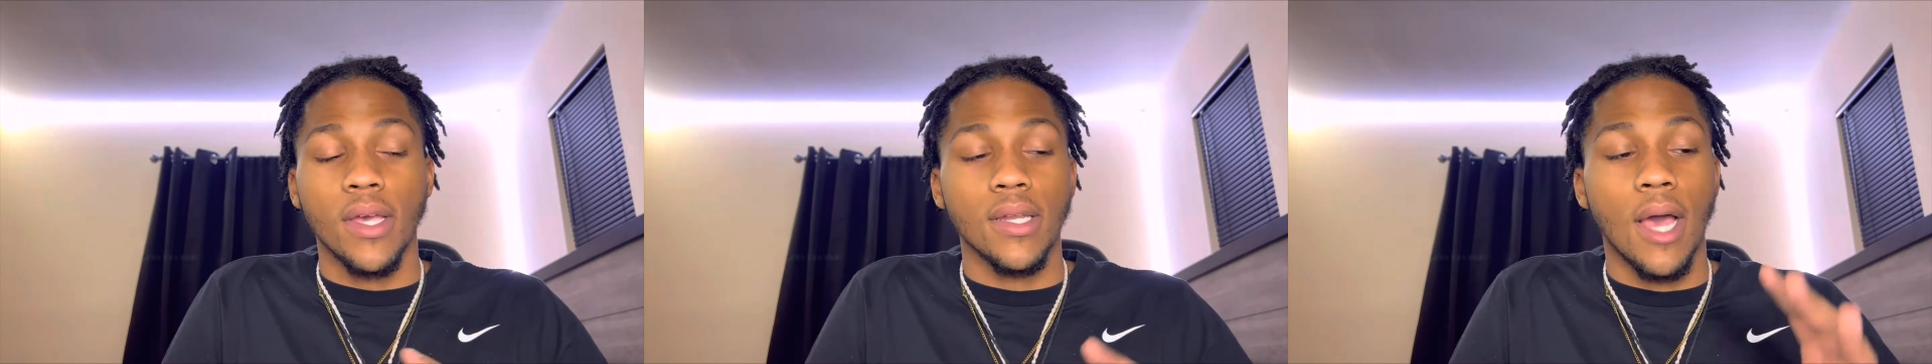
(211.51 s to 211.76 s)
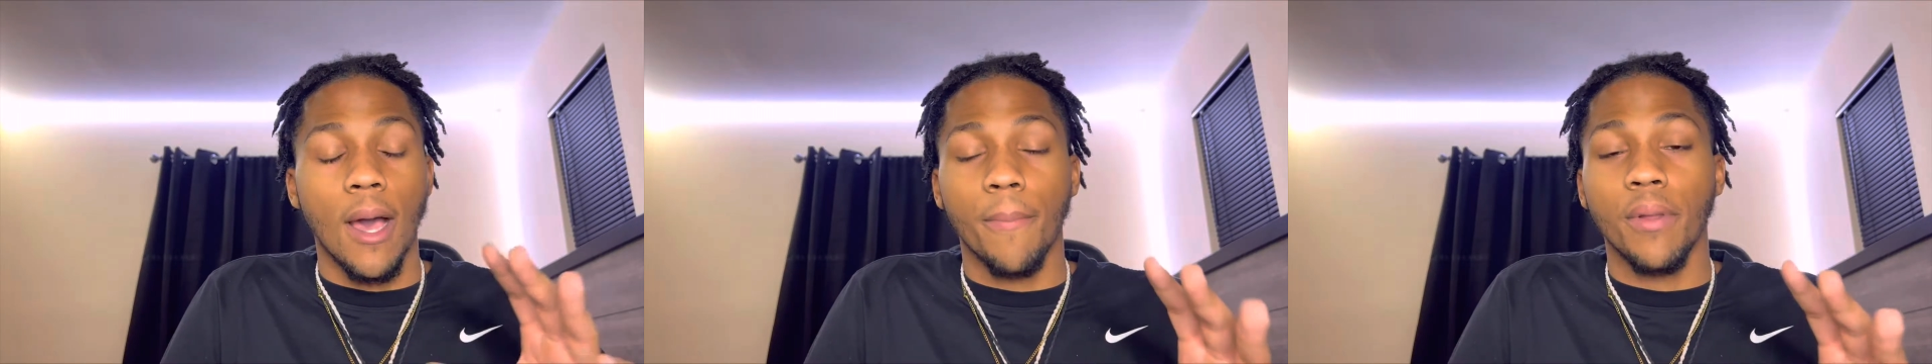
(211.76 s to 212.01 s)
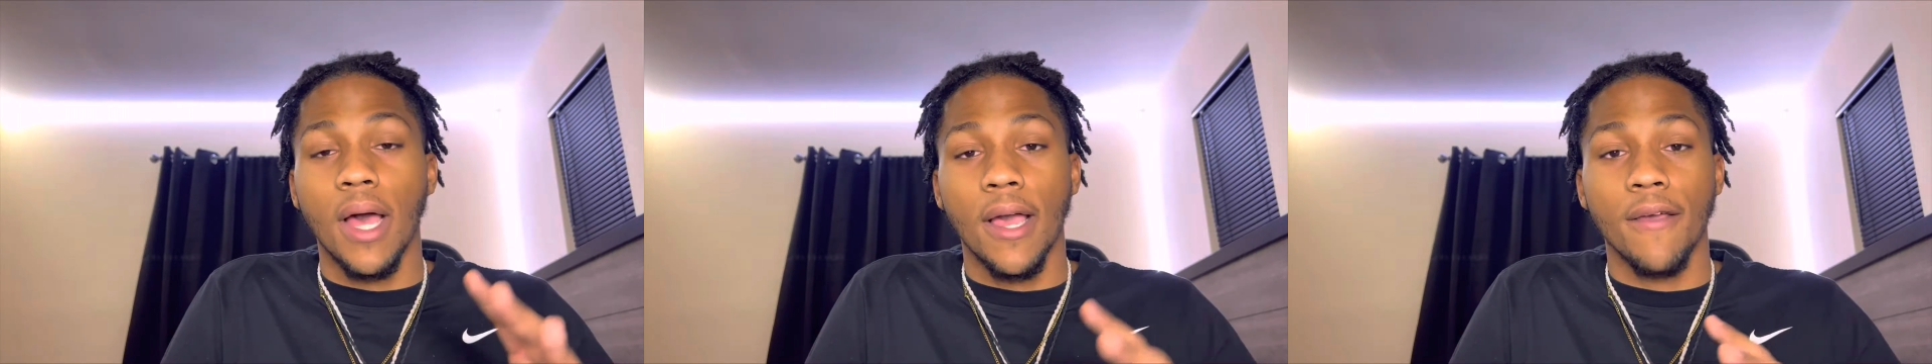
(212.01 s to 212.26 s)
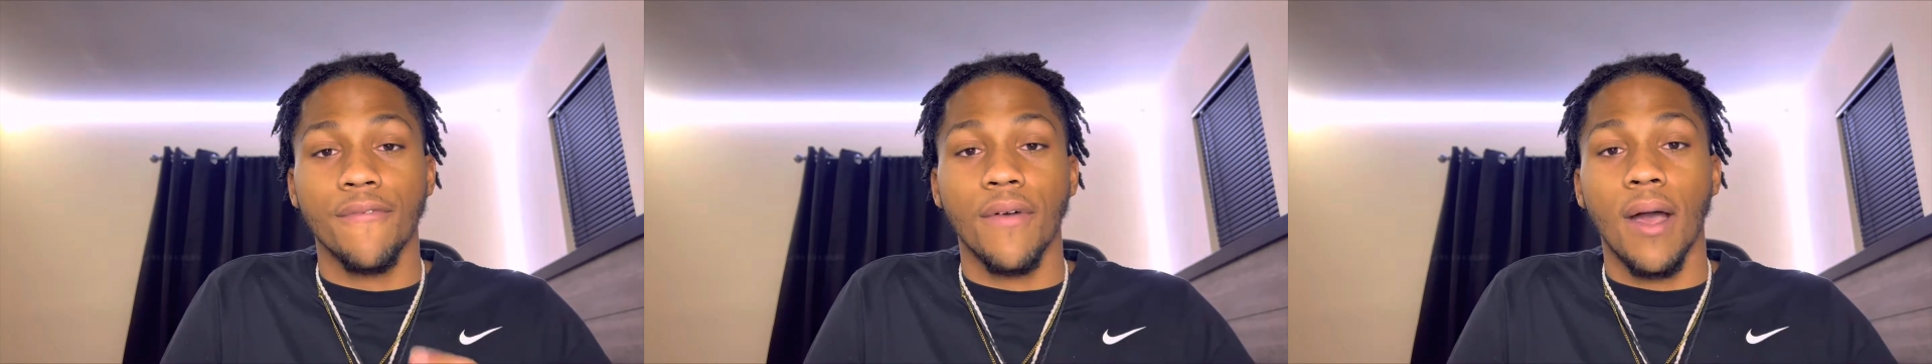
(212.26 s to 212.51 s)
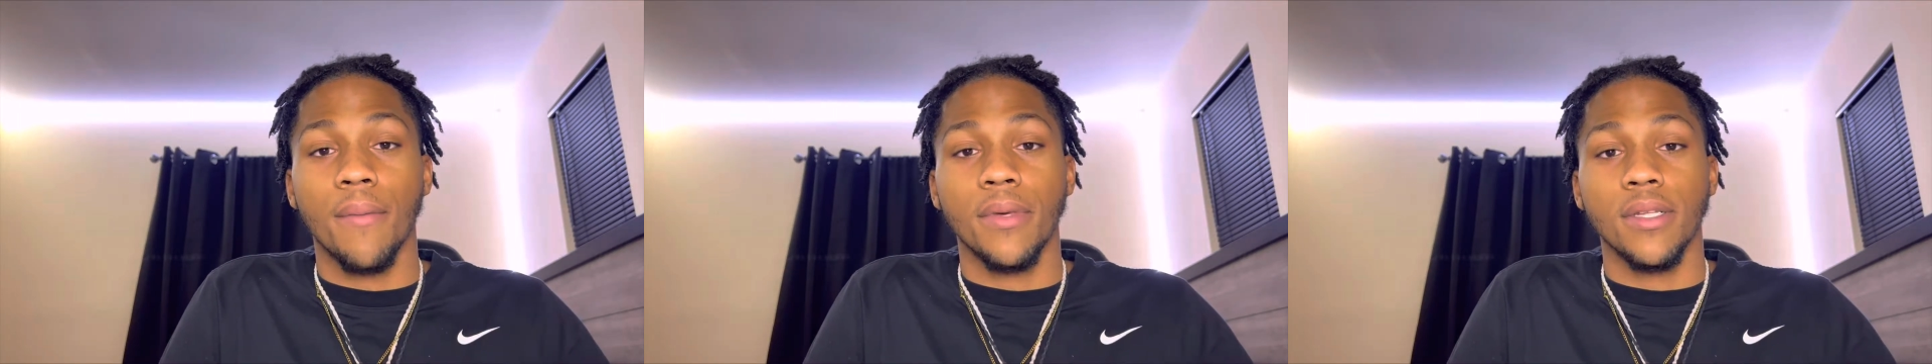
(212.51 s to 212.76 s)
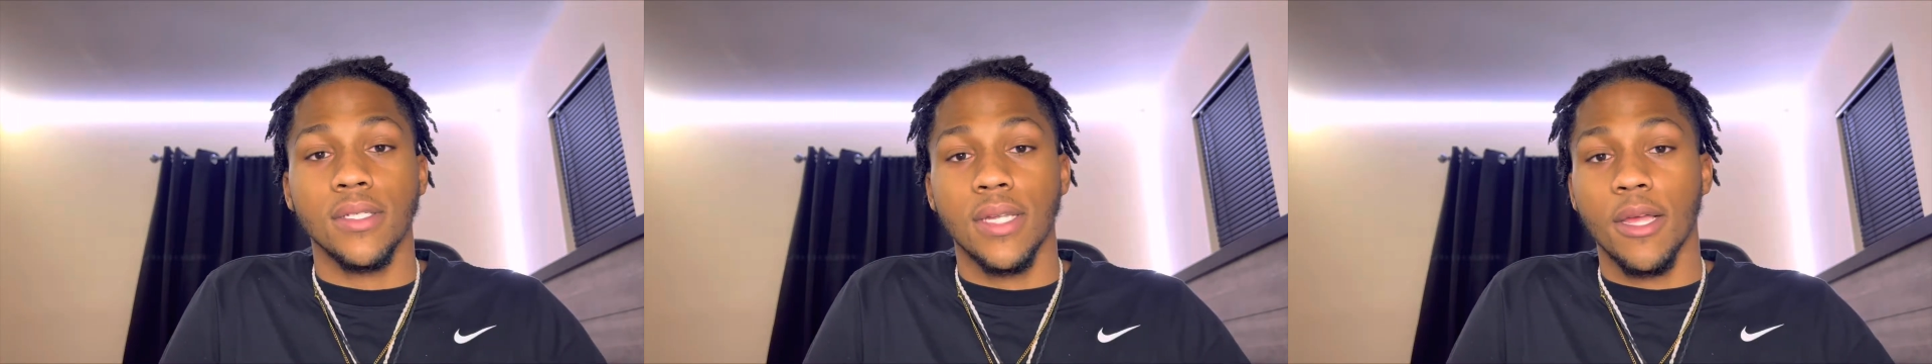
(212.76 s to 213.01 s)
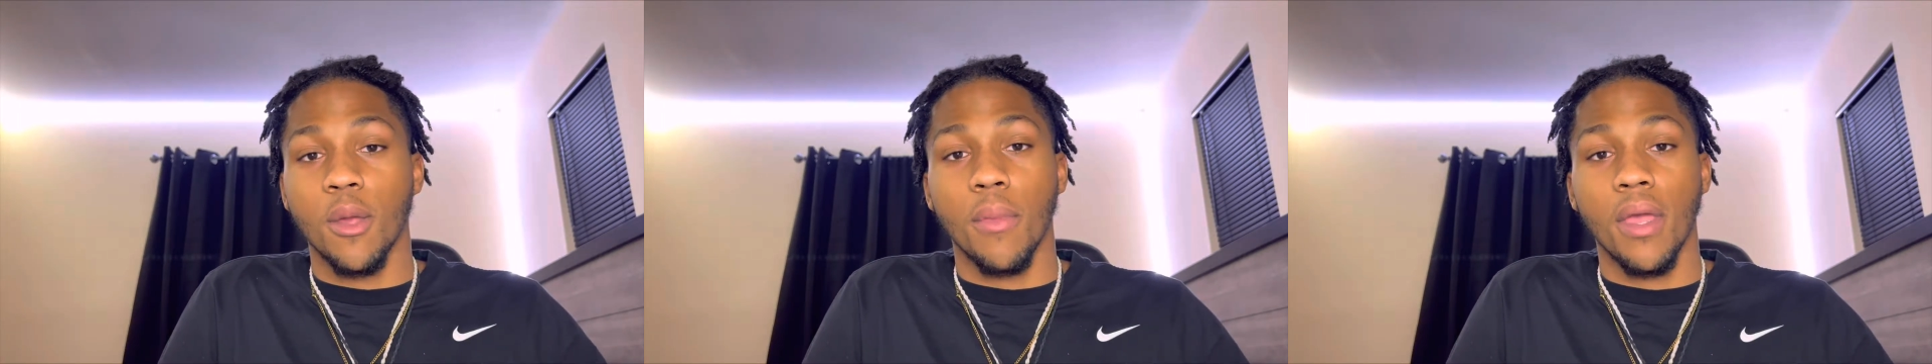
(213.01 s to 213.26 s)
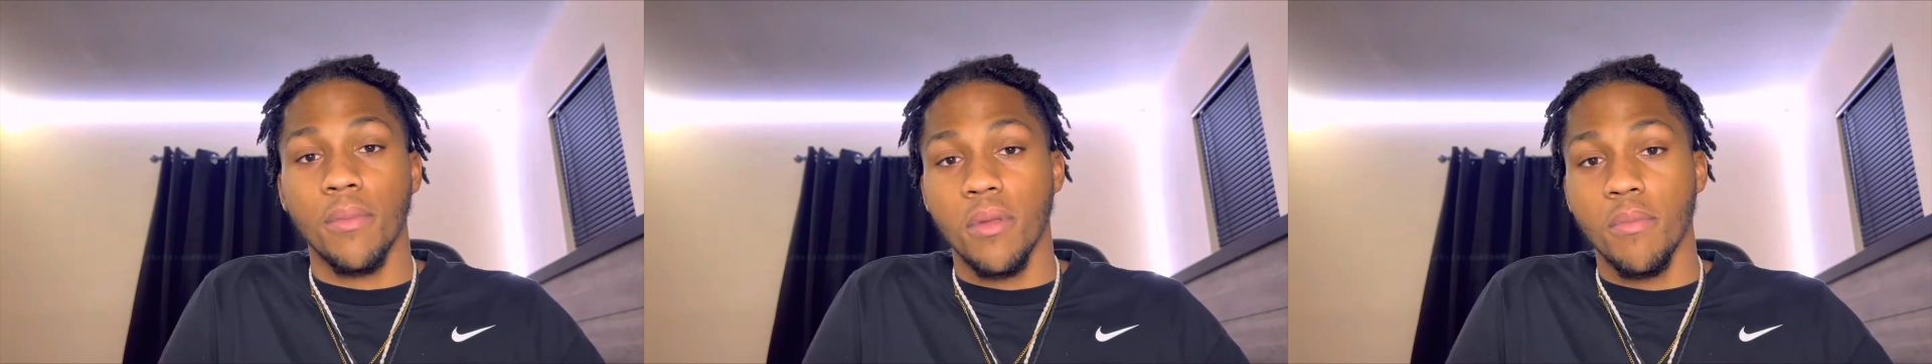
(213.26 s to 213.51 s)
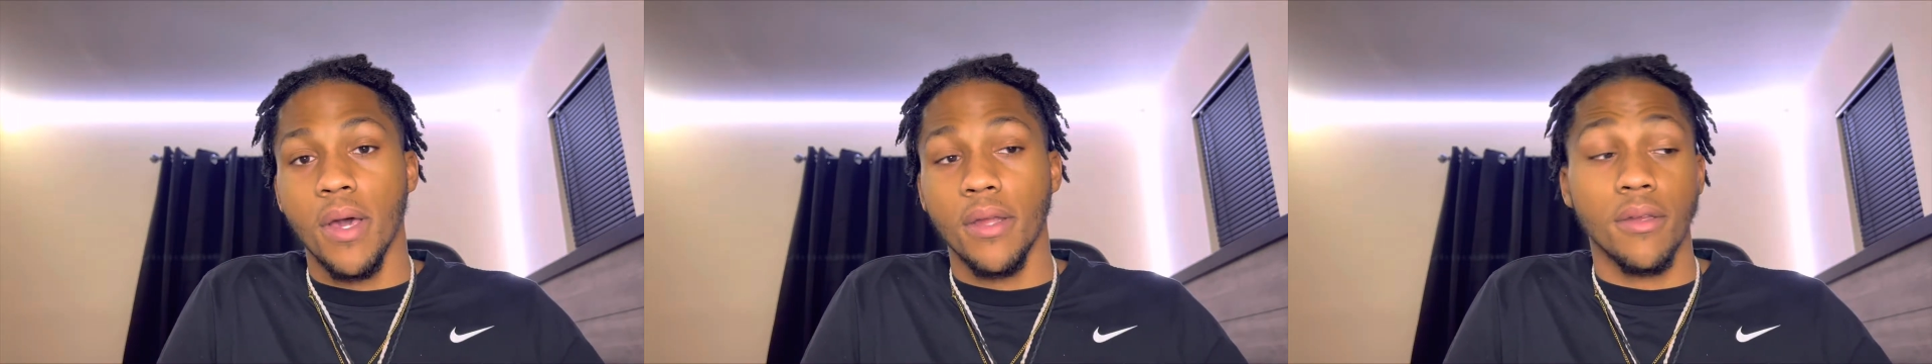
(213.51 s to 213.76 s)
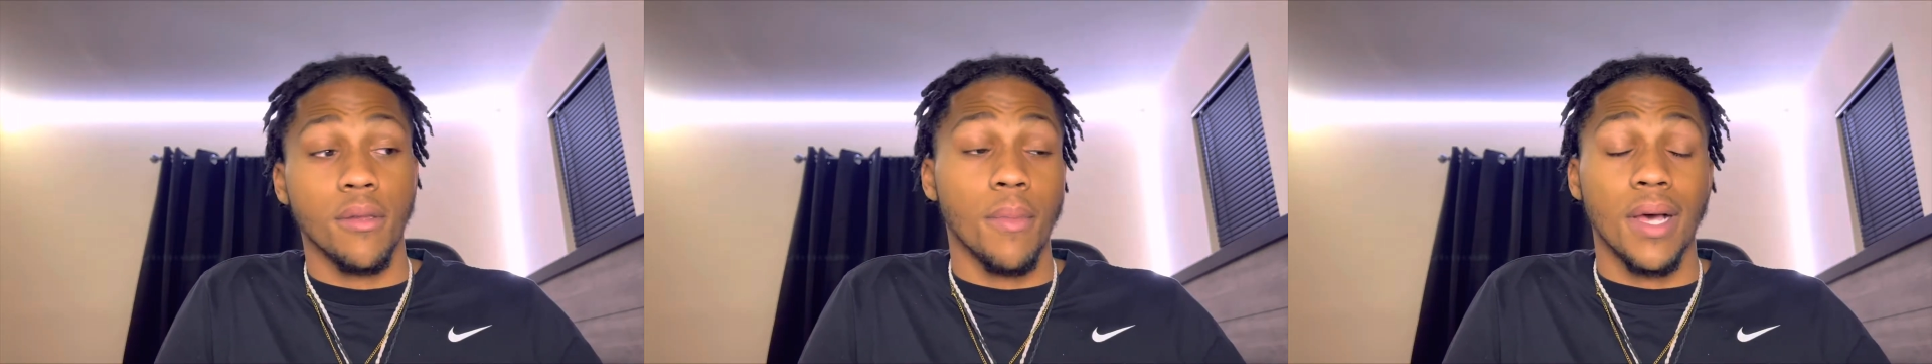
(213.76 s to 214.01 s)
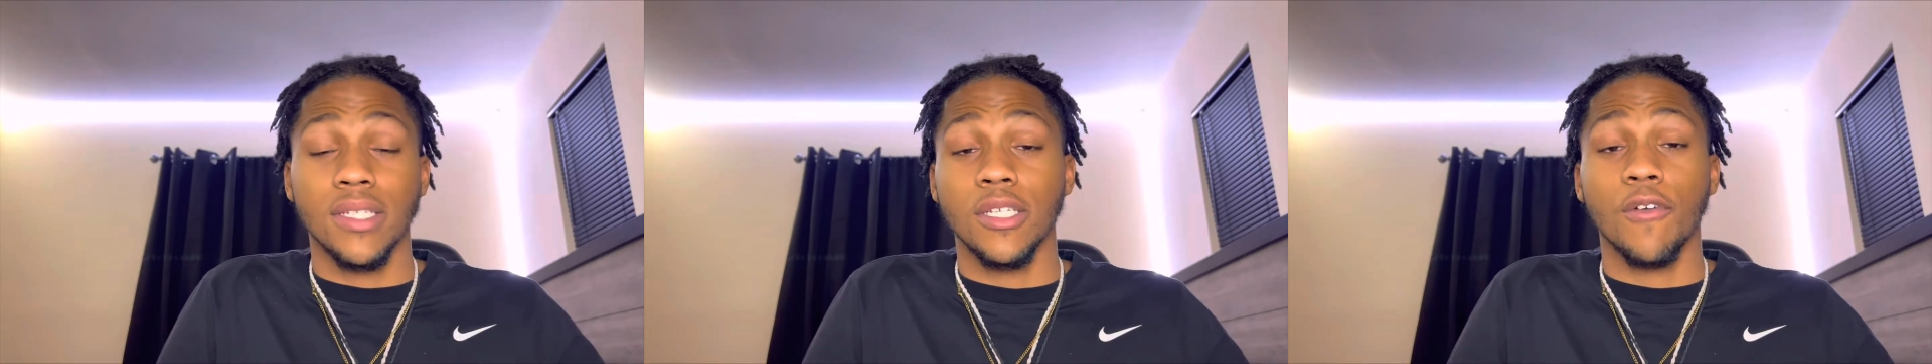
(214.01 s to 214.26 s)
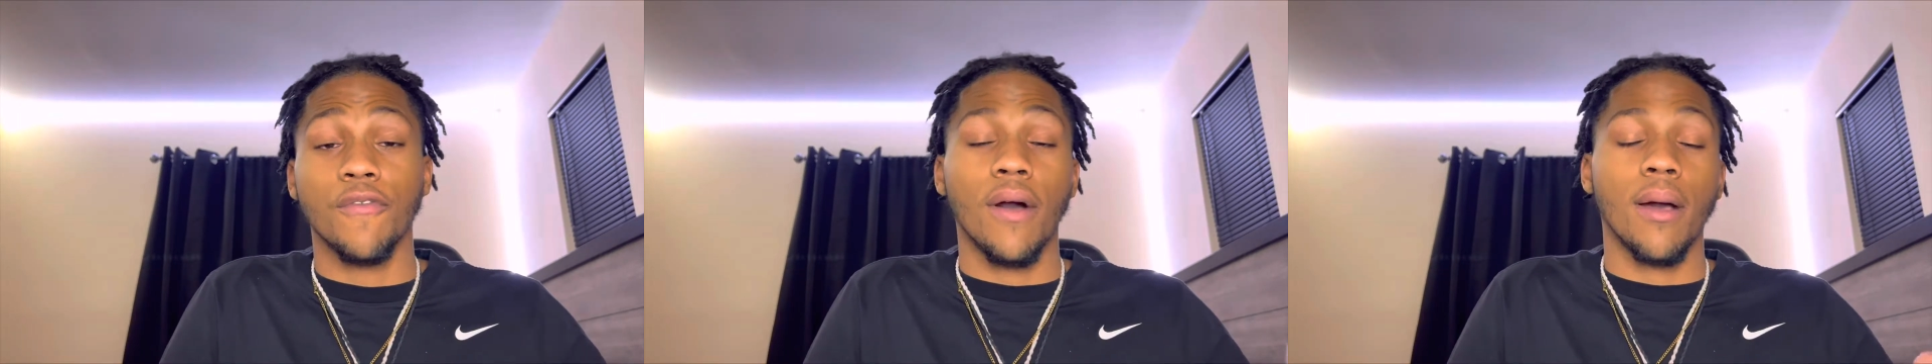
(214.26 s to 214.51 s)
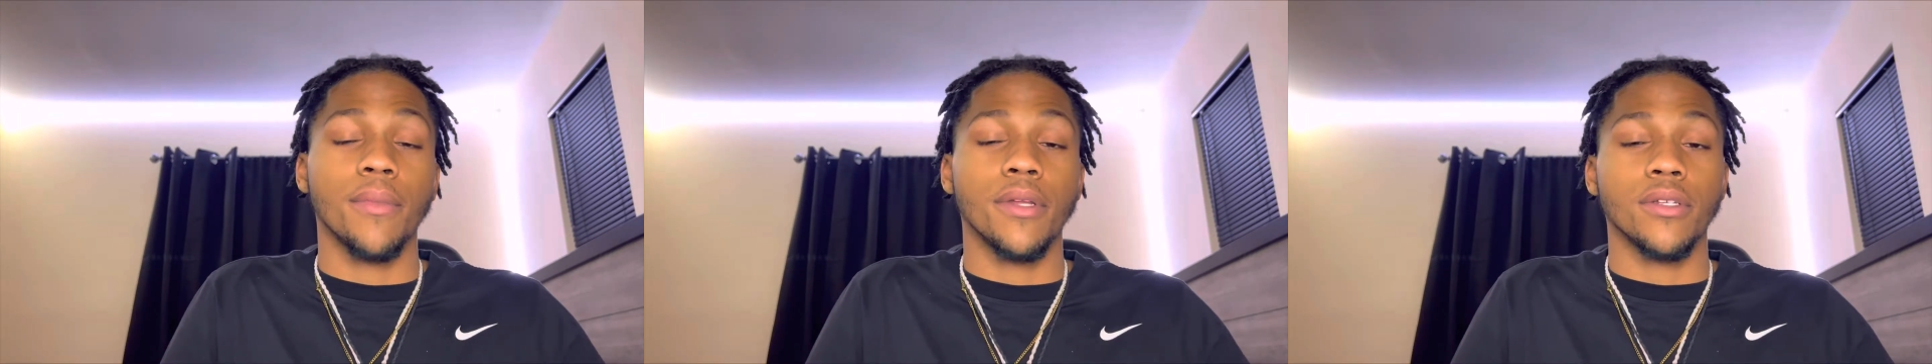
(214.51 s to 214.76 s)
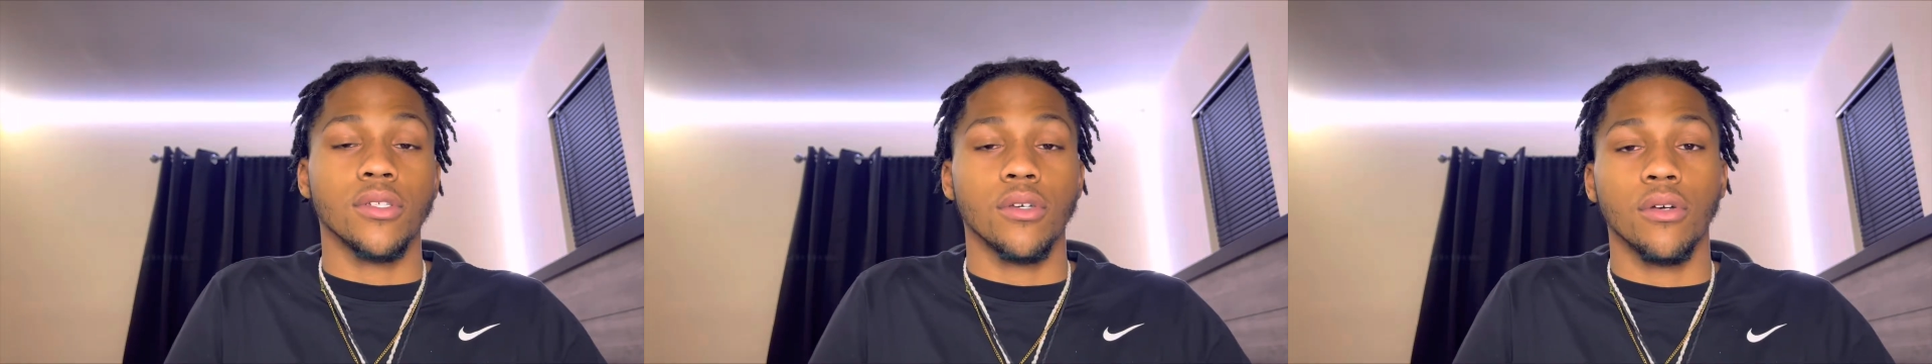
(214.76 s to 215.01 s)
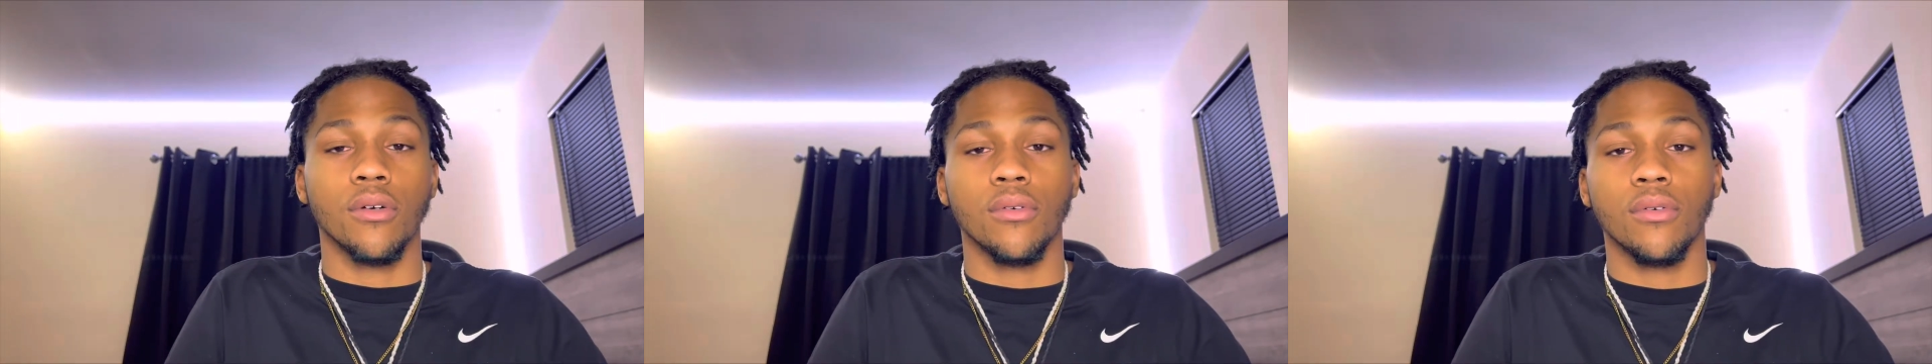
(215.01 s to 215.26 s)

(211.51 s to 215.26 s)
can I apply in five minutes that can make me better than myself five minutes ago?